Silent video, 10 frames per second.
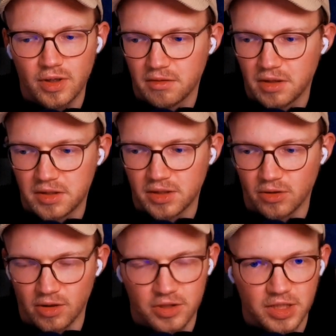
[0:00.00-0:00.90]
a
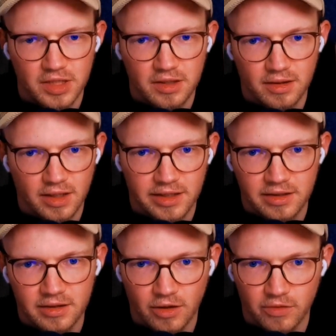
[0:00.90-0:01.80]
technology like
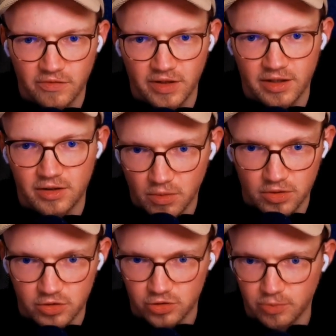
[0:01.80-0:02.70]
Cloudflare
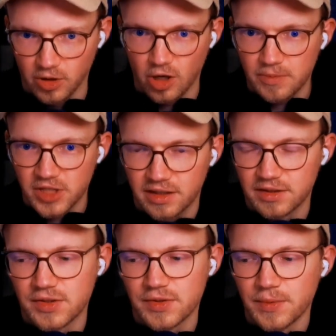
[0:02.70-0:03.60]
durable
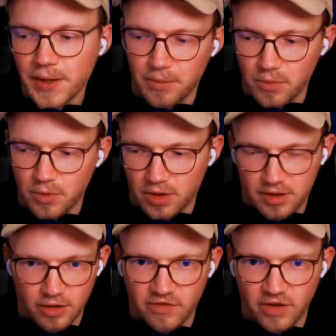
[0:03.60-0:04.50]
objects with
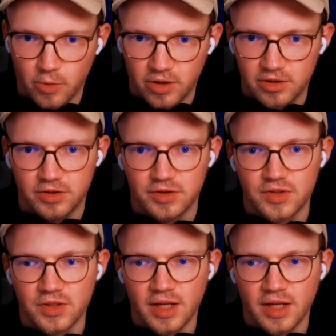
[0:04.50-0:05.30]
Cloudflare workers,